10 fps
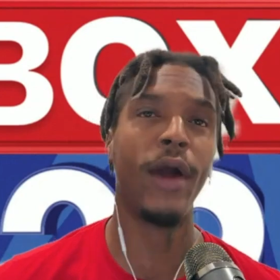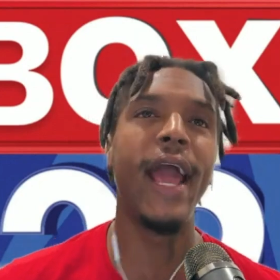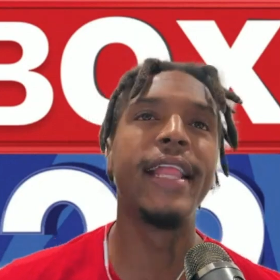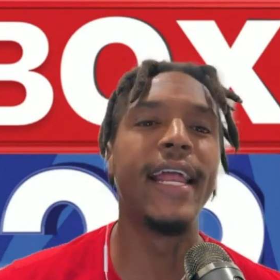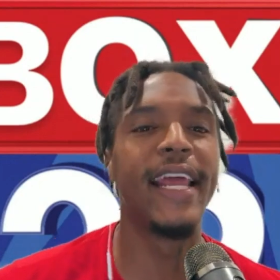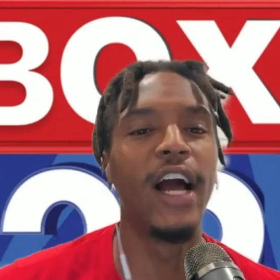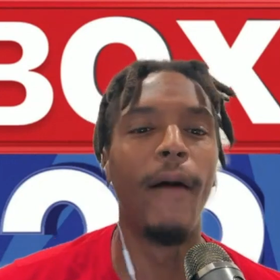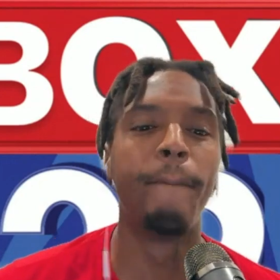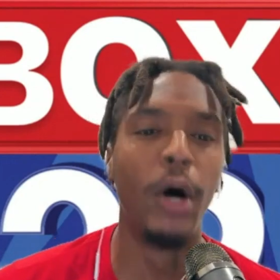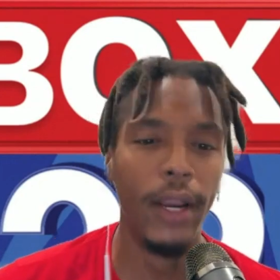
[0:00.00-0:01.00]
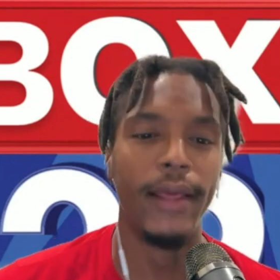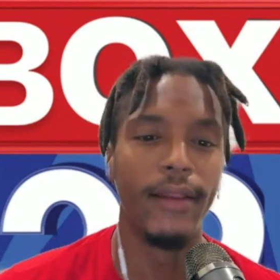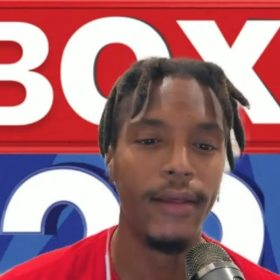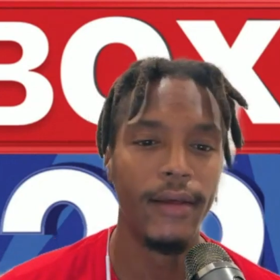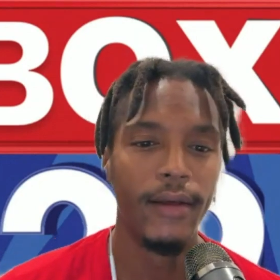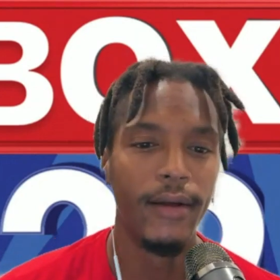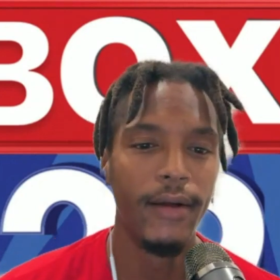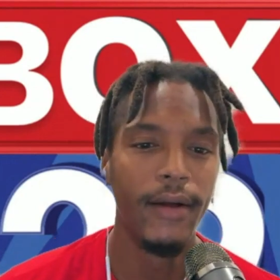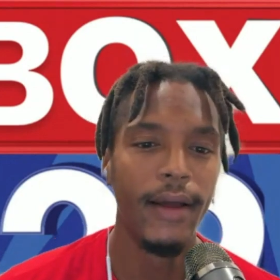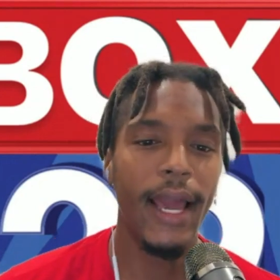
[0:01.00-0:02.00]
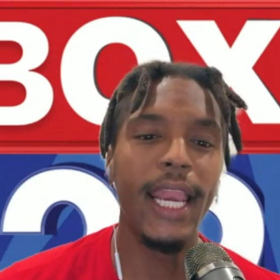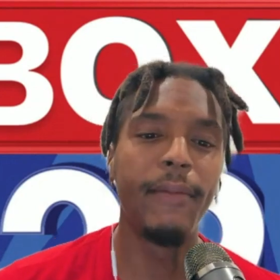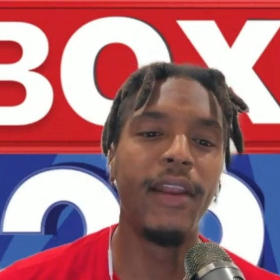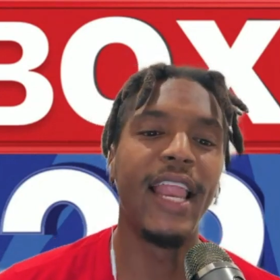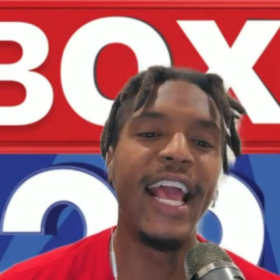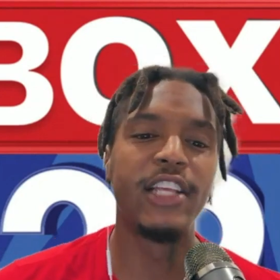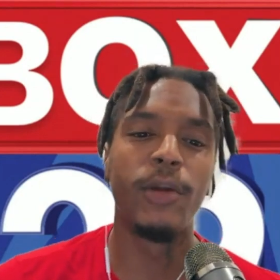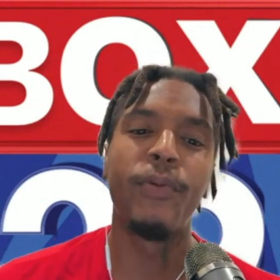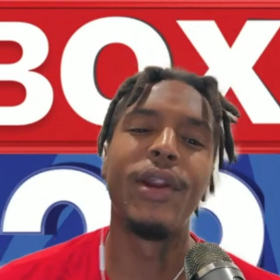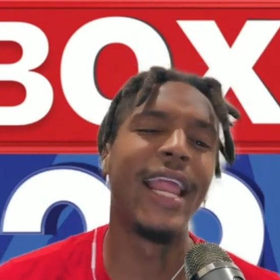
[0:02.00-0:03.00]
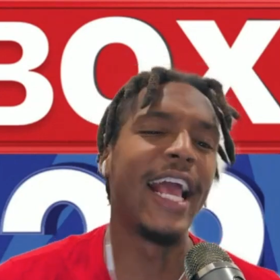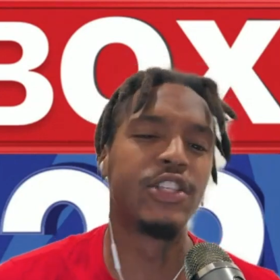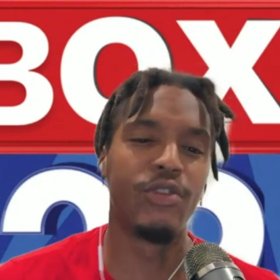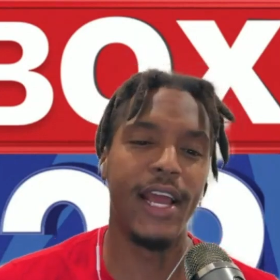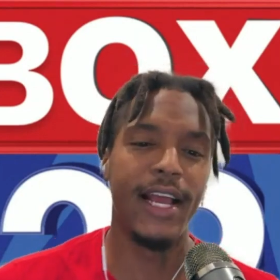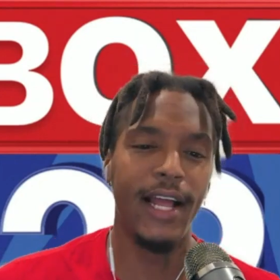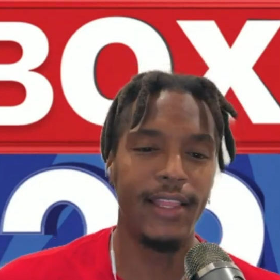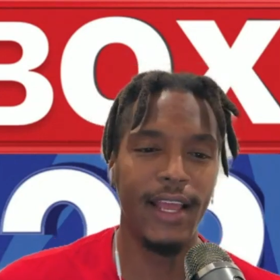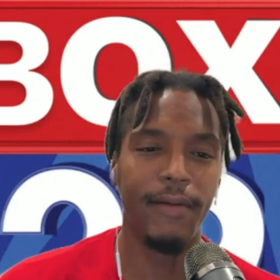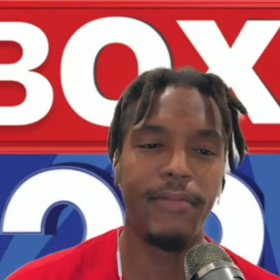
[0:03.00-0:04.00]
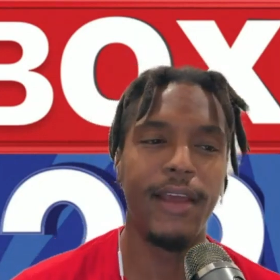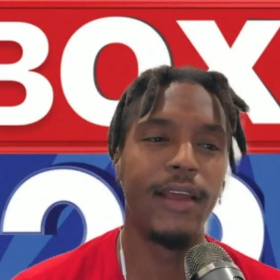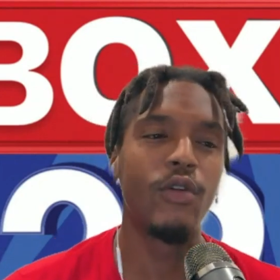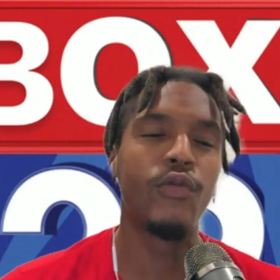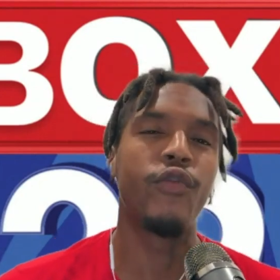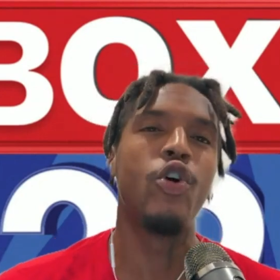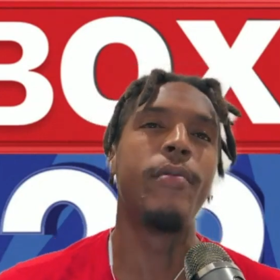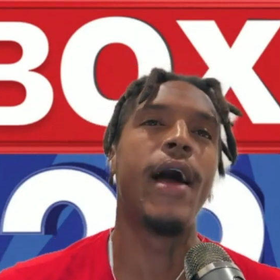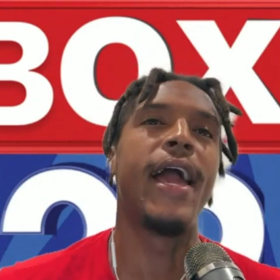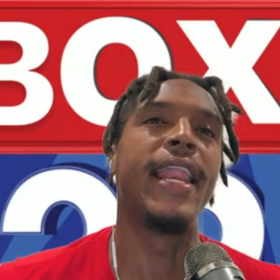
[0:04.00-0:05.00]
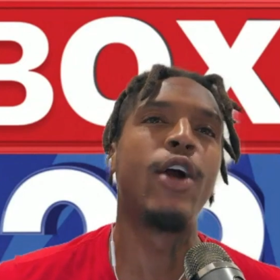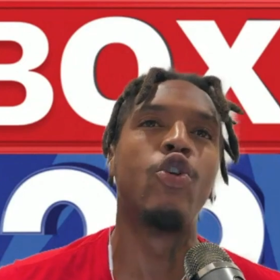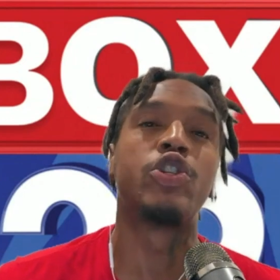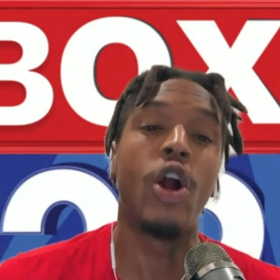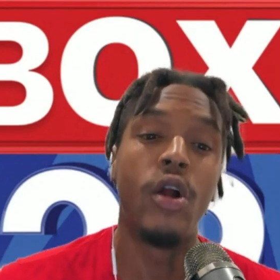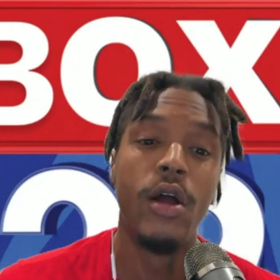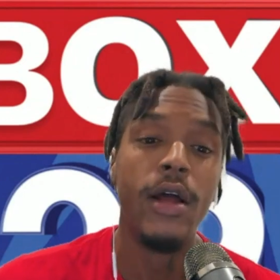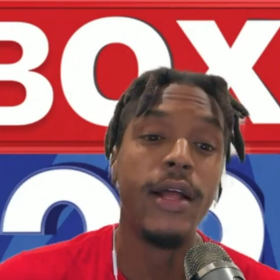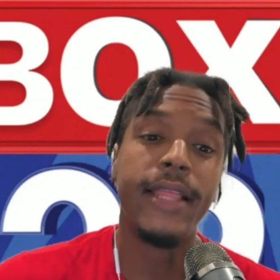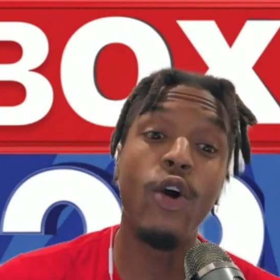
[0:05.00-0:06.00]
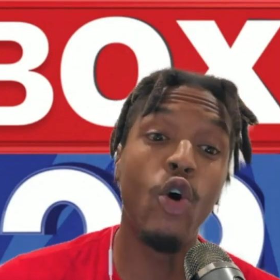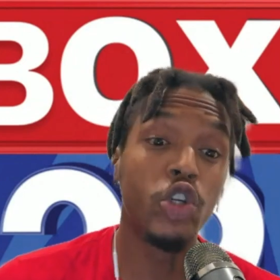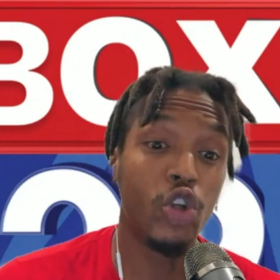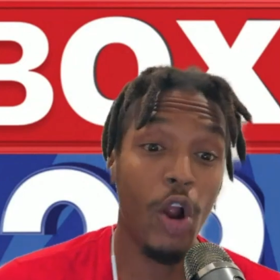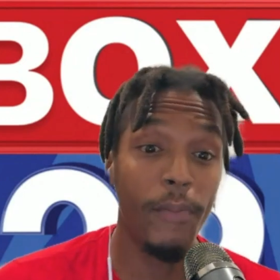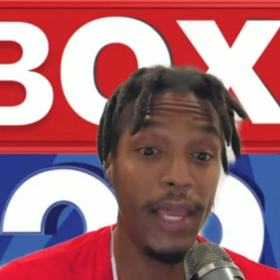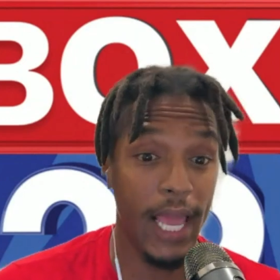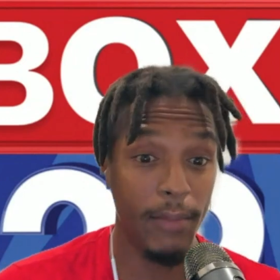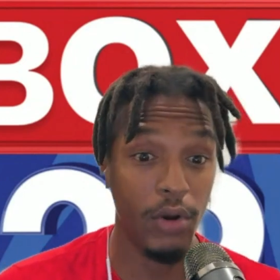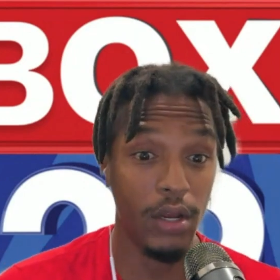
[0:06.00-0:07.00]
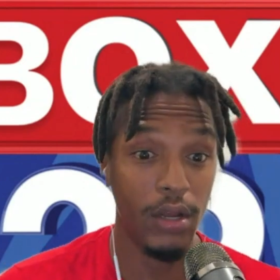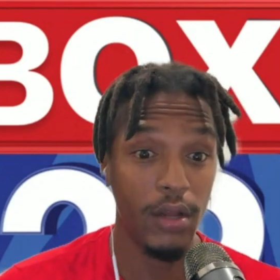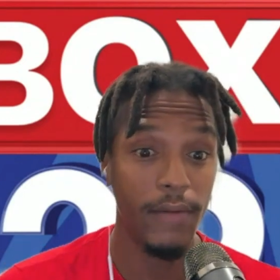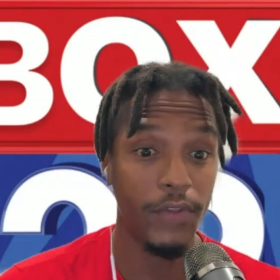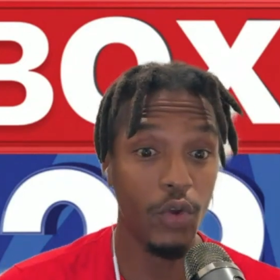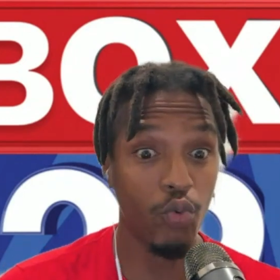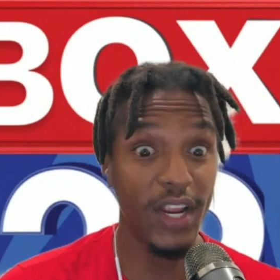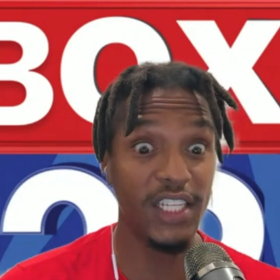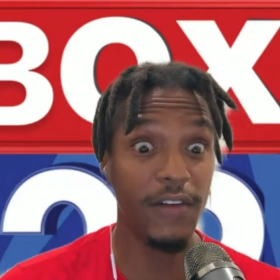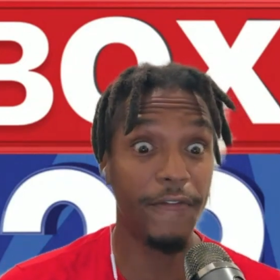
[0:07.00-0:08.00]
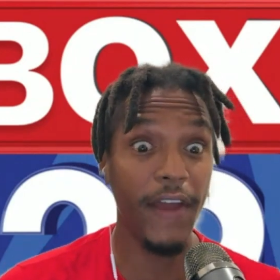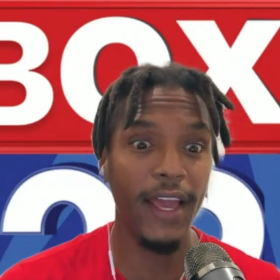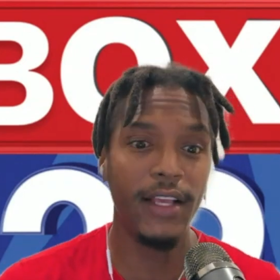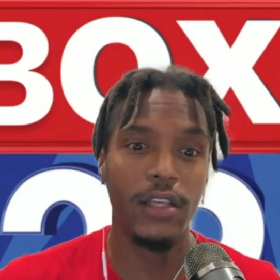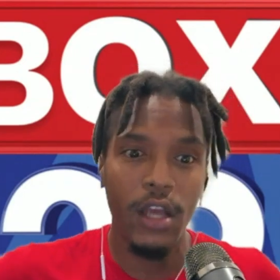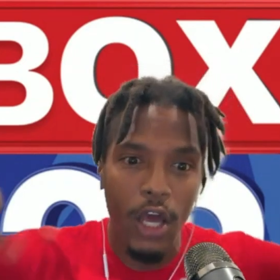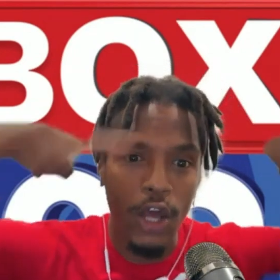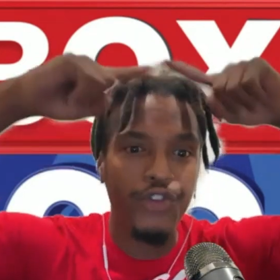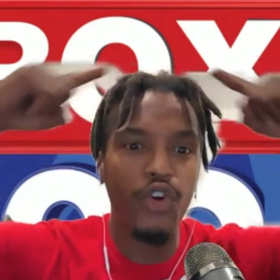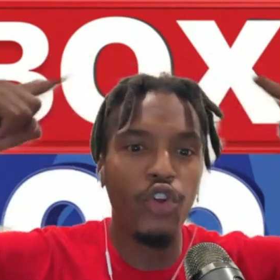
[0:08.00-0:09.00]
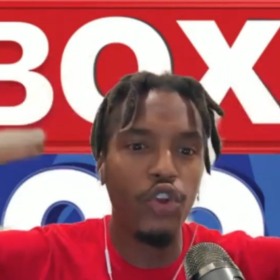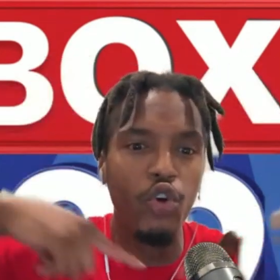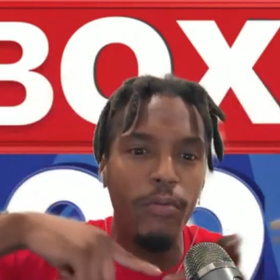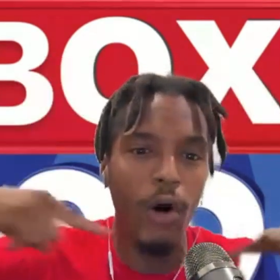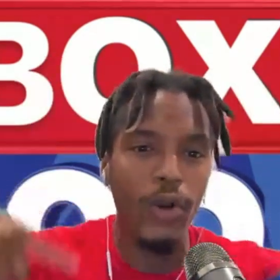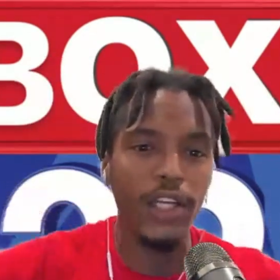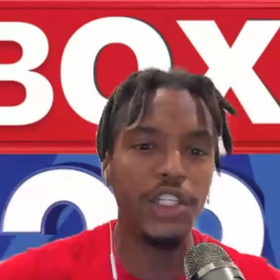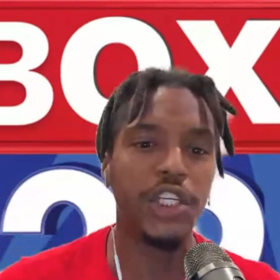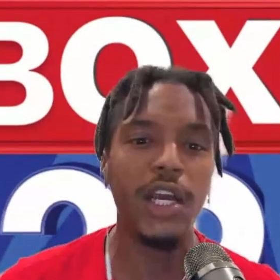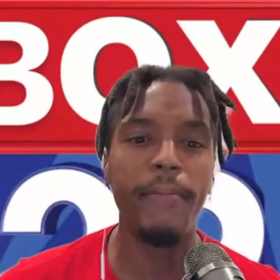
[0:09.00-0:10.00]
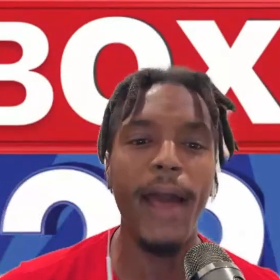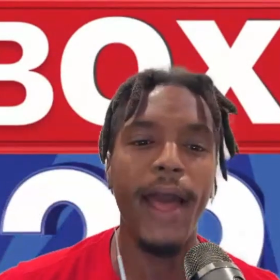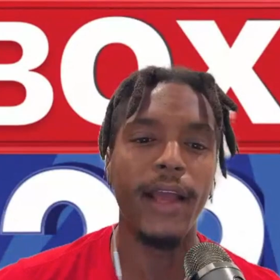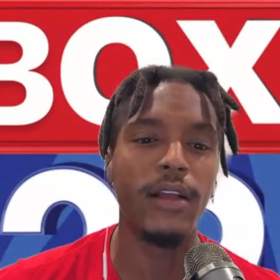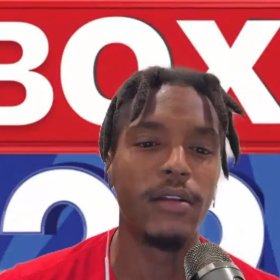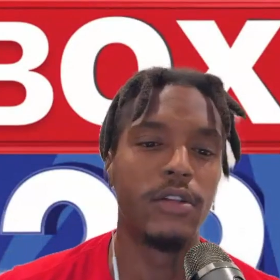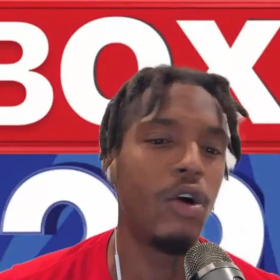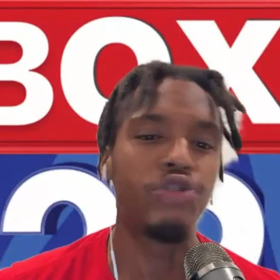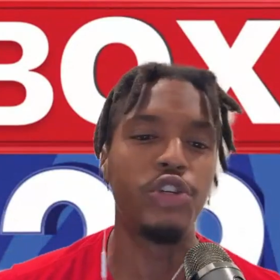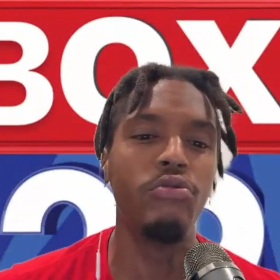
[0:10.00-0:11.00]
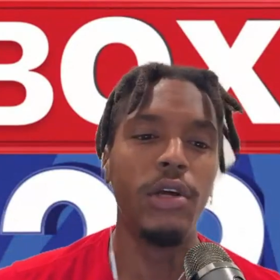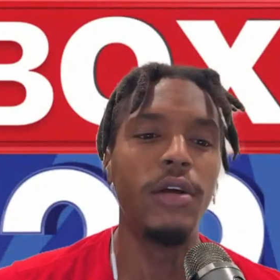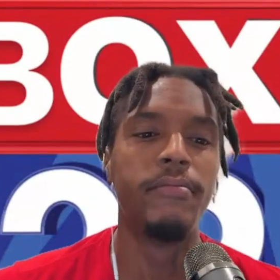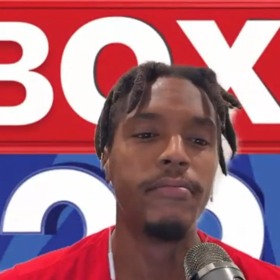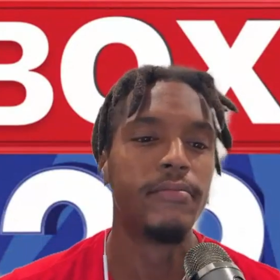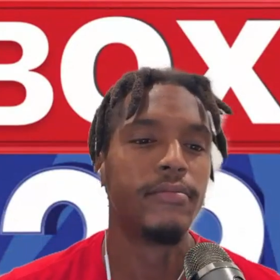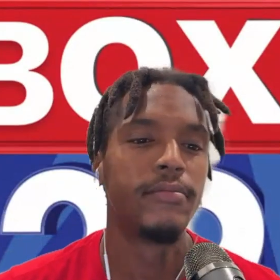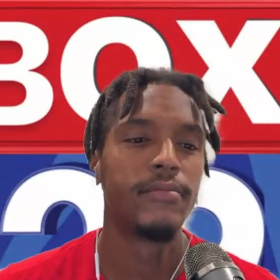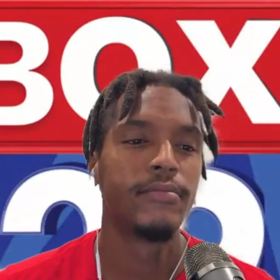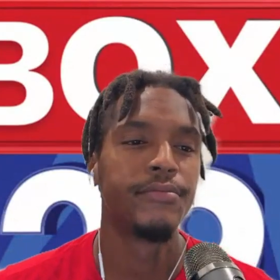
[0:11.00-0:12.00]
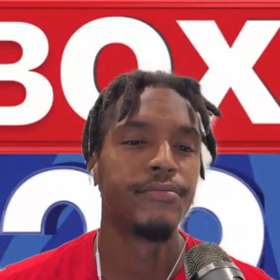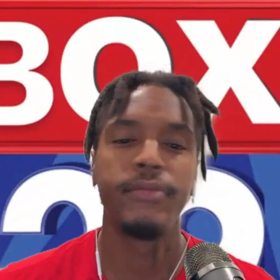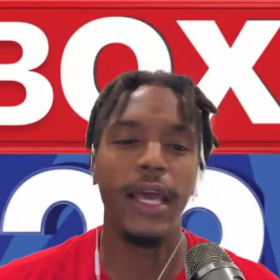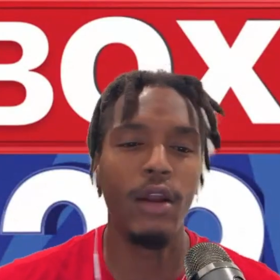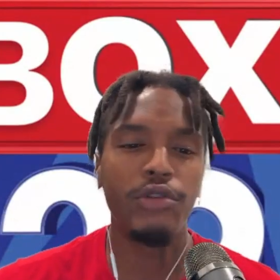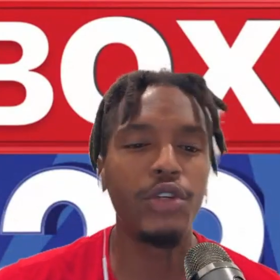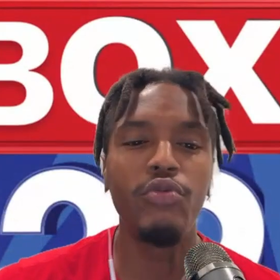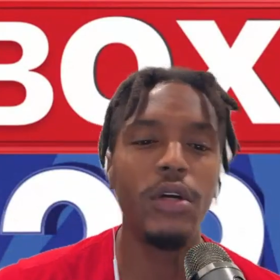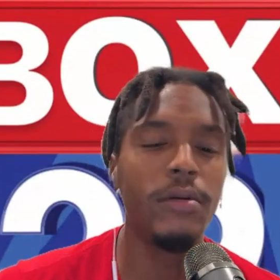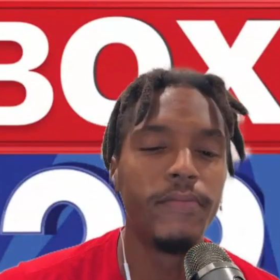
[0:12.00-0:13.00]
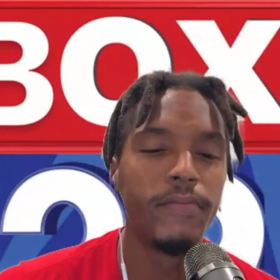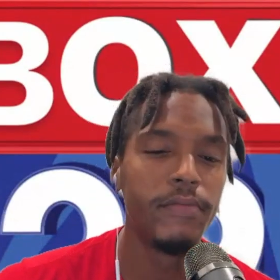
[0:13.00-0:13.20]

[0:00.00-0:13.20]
Hand that nigga a bullet. Hand him a laser. Put a laser in that goddamn thing. You feel me? And they gonna start being able to read your face. Do do do. Oh, that's Chair Mac. Don't shoot him. Yeah, don't shoot him.